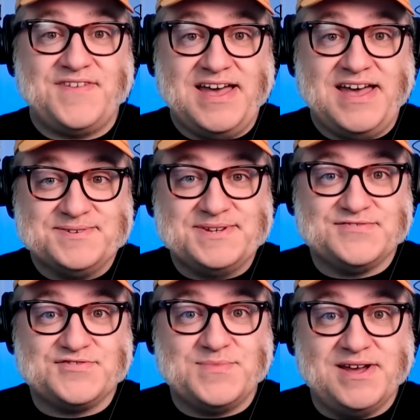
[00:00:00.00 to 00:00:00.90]
five thousand
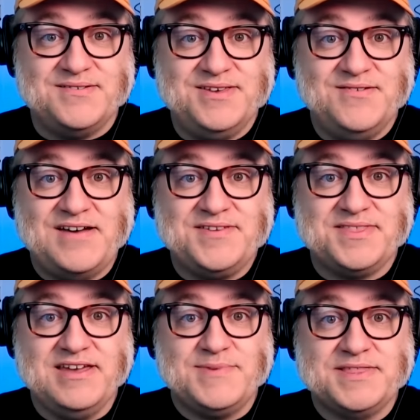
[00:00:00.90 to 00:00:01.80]
years from now. You have to
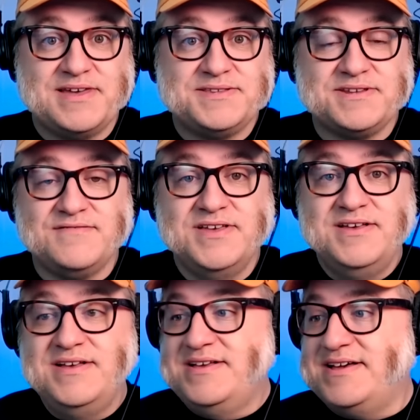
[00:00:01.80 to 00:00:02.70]
think about that stuff.
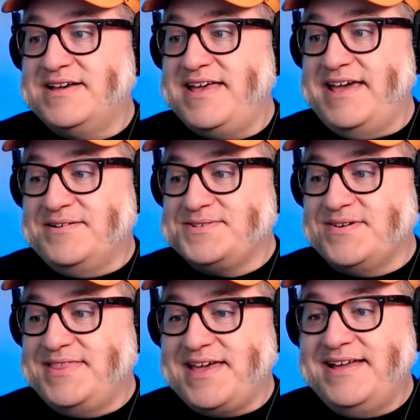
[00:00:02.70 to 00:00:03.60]
Yeah, uh, and
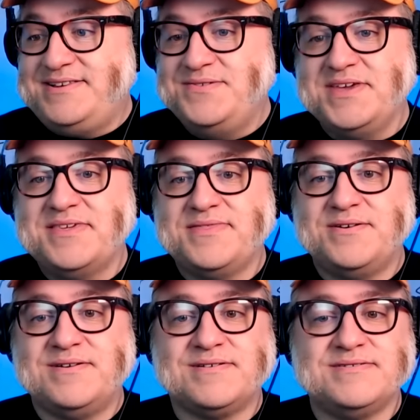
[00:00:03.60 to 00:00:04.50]
also I, I do think that
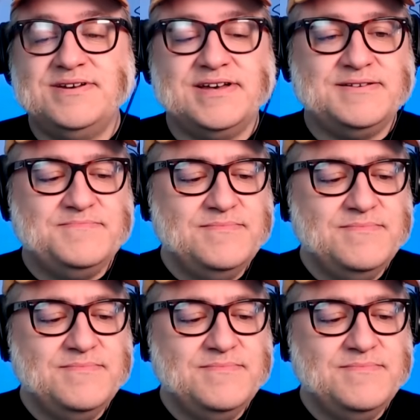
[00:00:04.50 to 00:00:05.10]
there uh,